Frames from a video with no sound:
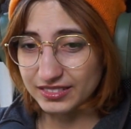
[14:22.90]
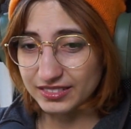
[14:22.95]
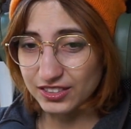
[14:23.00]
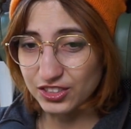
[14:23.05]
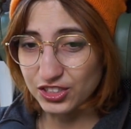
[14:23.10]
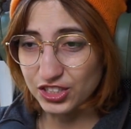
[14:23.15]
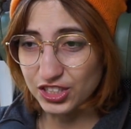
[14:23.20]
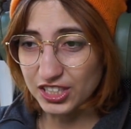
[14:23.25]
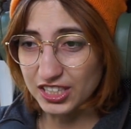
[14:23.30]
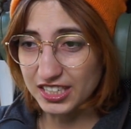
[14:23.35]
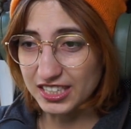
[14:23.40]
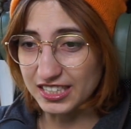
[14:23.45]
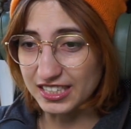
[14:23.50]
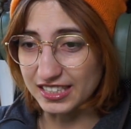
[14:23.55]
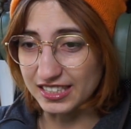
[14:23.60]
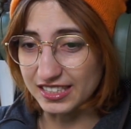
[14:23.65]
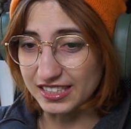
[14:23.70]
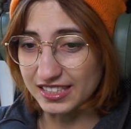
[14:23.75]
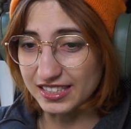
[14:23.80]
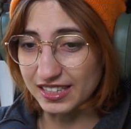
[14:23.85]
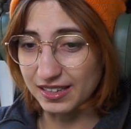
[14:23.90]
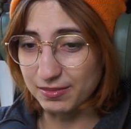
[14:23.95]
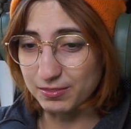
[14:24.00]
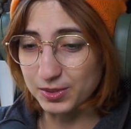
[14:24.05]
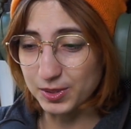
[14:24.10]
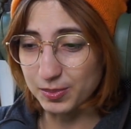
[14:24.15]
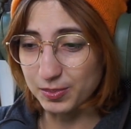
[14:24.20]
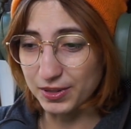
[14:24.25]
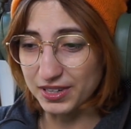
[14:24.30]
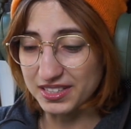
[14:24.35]
Jeez, I'm
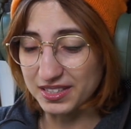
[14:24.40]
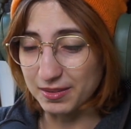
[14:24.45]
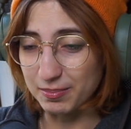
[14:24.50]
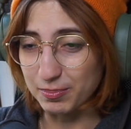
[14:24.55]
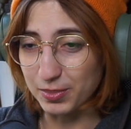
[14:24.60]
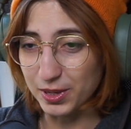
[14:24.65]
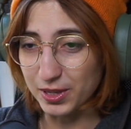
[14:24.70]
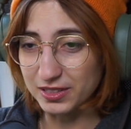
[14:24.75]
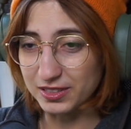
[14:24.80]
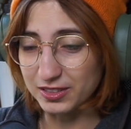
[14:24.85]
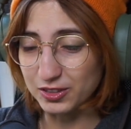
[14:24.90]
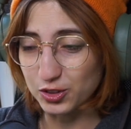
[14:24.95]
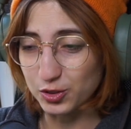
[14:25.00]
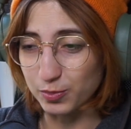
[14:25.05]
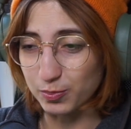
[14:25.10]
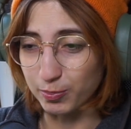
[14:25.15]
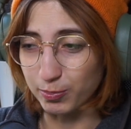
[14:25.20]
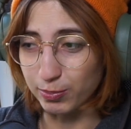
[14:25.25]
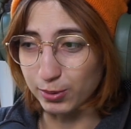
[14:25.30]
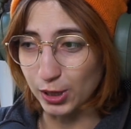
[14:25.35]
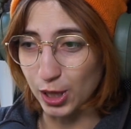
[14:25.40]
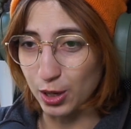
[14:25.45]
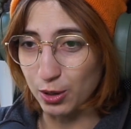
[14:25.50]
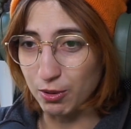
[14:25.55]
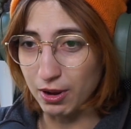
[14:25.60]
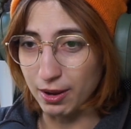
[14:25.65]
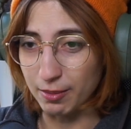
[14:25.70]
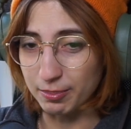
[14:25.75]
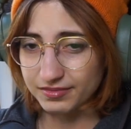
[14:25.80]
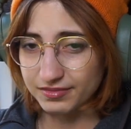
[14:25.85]
surprised that ball didn't just blow
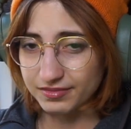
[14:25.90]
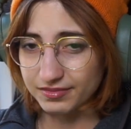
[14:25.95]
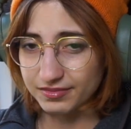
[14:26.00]
up.